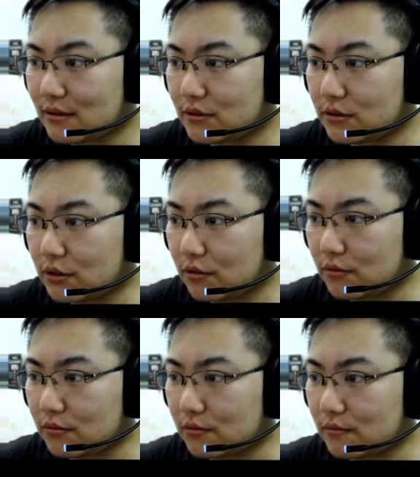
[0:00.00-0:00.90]

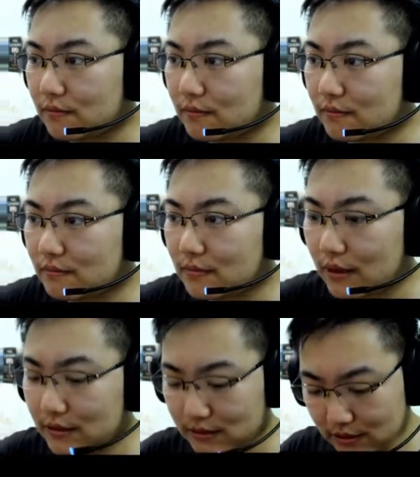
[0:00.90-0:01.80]
so
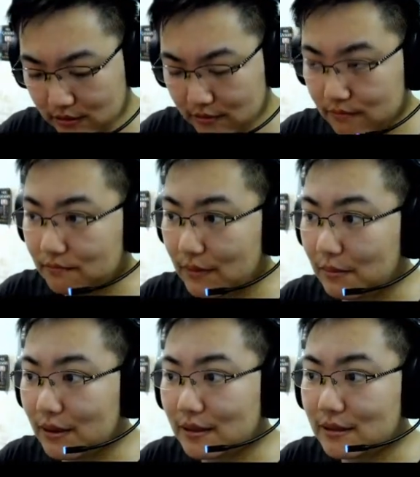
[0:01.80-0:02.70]
it's
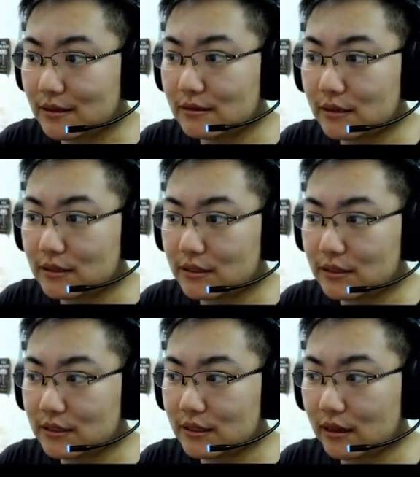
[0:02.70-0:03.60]
maybe it's
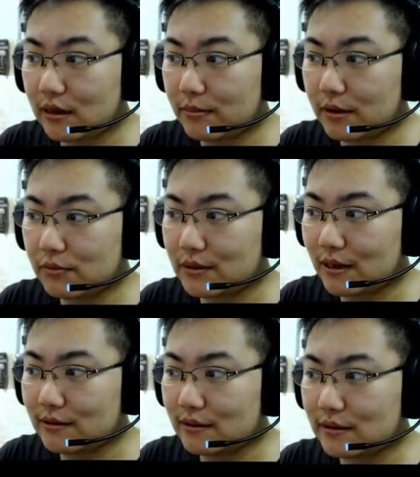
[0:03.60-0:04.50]
just a little bit
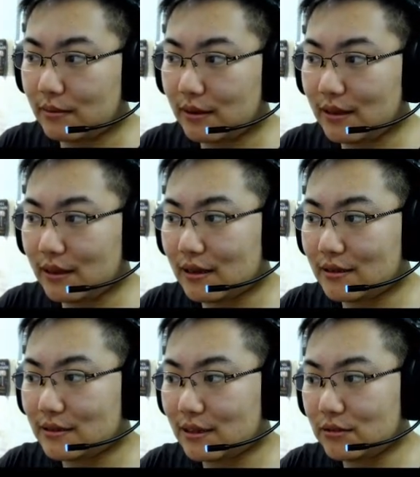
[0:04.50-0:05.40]
redundant I mean
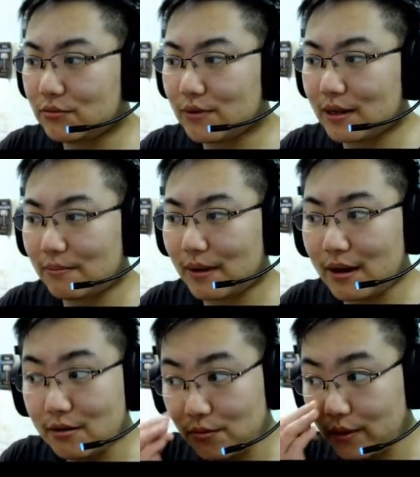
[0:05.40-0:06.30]
it doesn't really
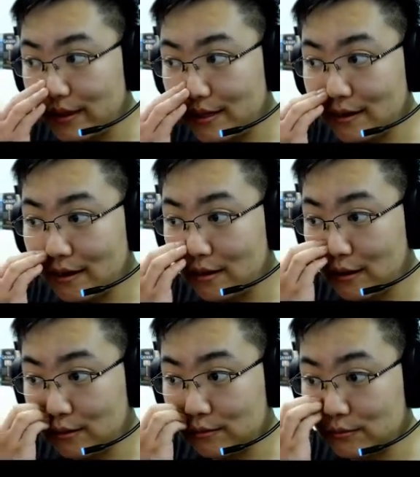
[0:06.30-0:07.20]
matter why they cut it out